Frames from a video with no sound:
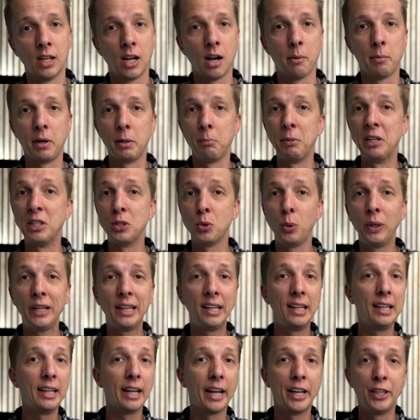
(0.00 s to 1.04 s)
I'm going to be
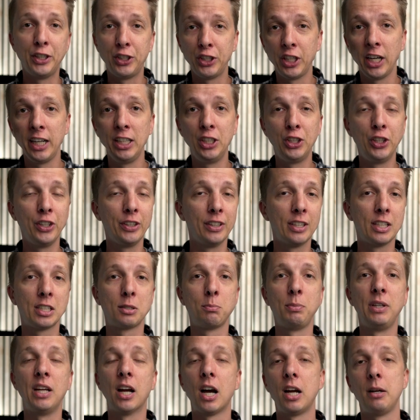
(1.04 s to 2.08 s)
tweaking and changing this
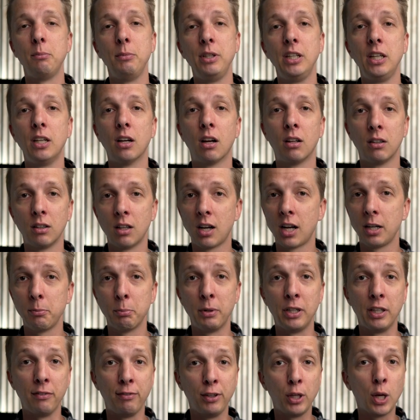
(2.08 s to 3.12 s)
behind me a lot,
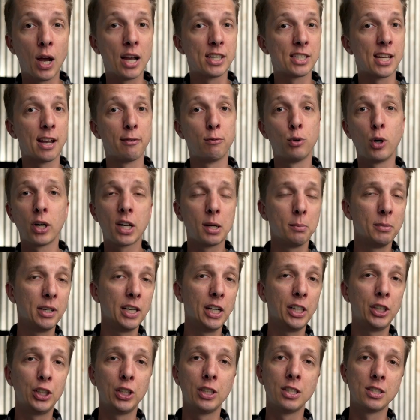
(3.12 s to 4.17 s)
but if you guys have
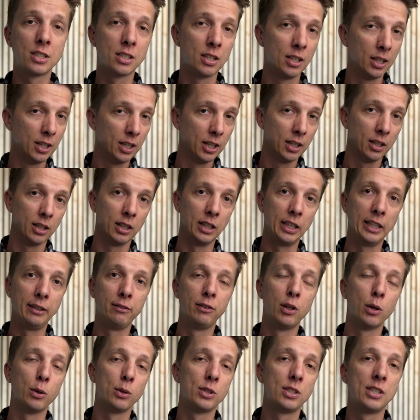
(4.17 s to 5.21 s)
recommendations, leave
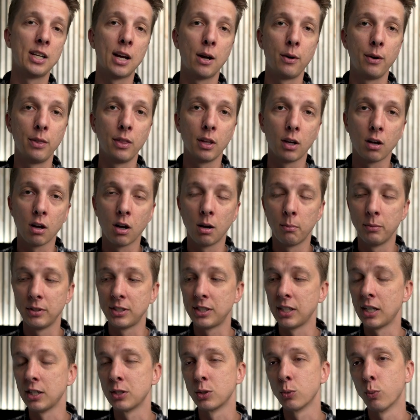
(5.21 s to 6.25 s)
those down in the
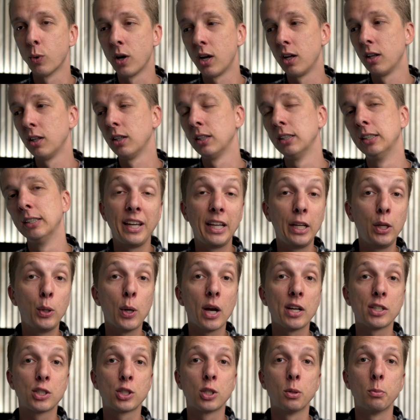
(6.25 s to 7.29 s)
comments as well. Thank you
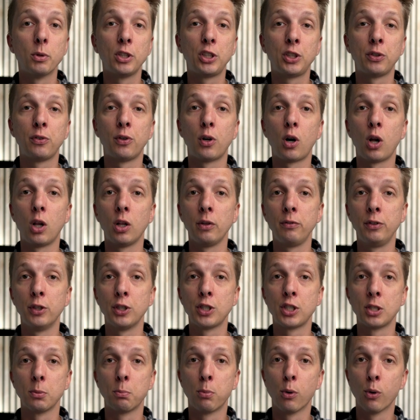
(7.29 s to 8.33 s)
guys so much for all of your
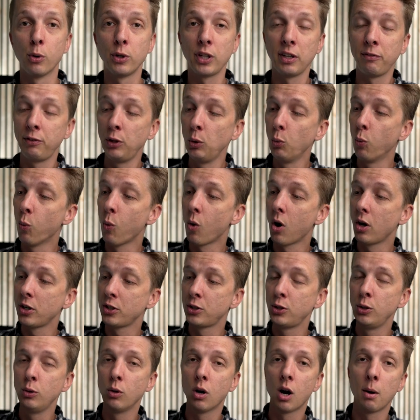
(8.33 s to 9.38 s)
support. If you want
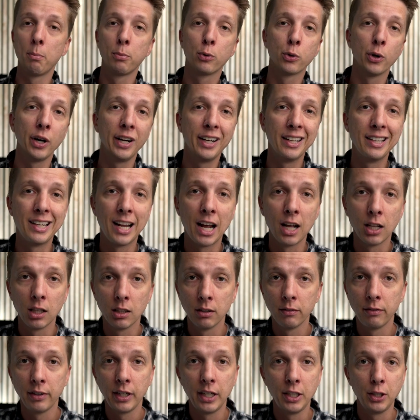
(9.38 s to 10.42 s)
to upgrade and
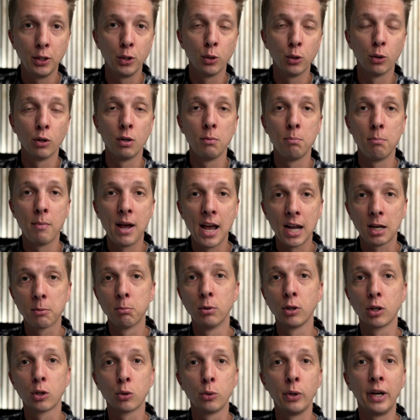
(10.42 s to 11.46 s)
elevate your
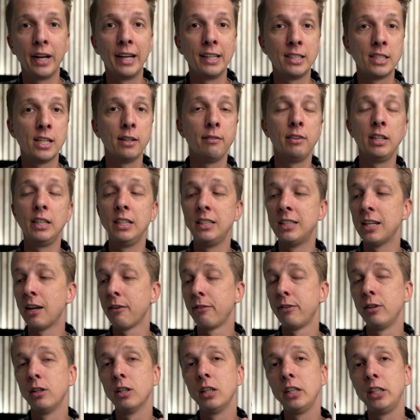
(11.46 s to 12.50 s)
MacBook creativity,
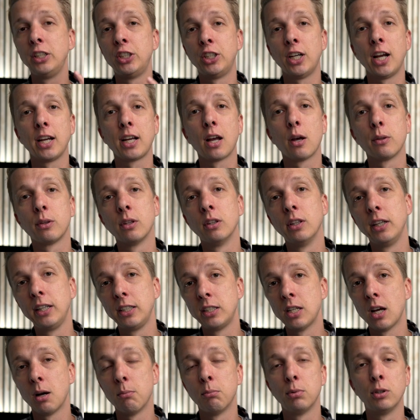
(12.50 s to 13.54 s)
definitely check out the link
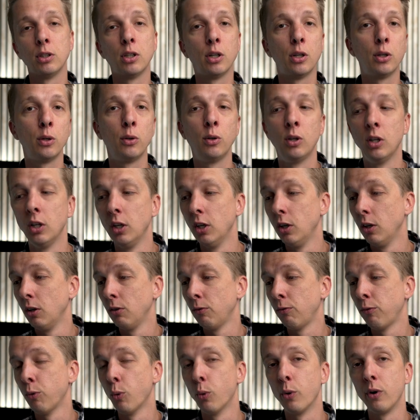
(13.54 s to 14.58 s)
down below
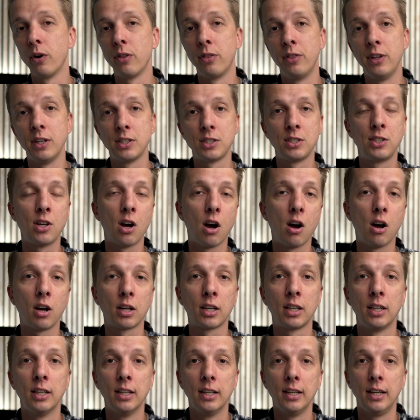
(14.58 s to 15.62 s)
for this
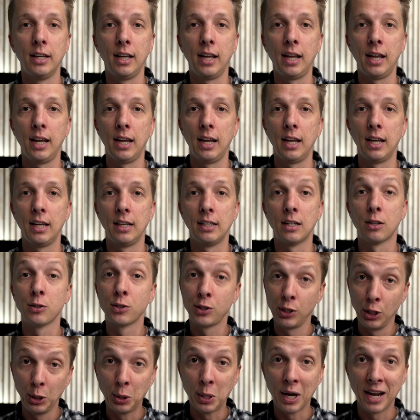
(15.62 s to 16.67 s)
dock, and I'll
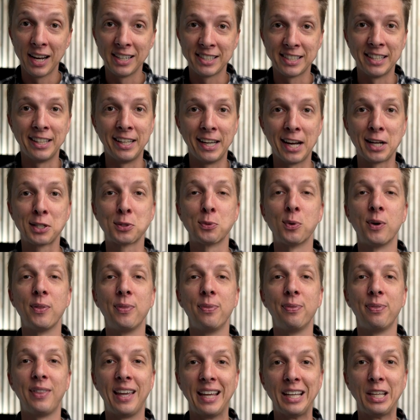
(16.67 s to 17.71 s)
see you guys in the next one.
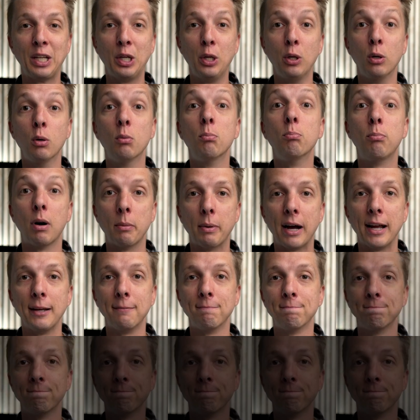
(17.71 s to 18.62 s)
Thank you. Bye-bye.